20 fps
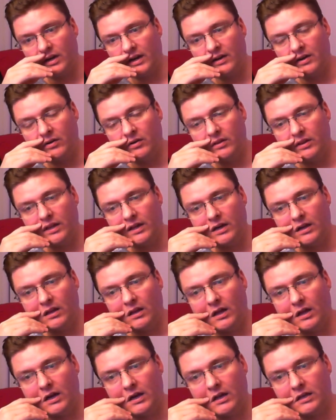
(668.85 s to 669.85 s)
I know that a
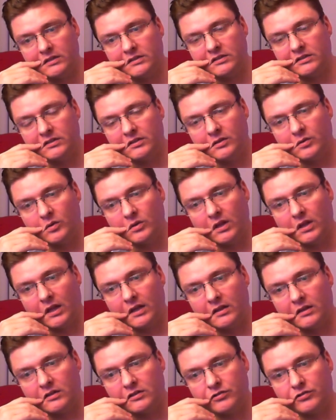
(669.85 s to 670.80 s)
lot has to do with like the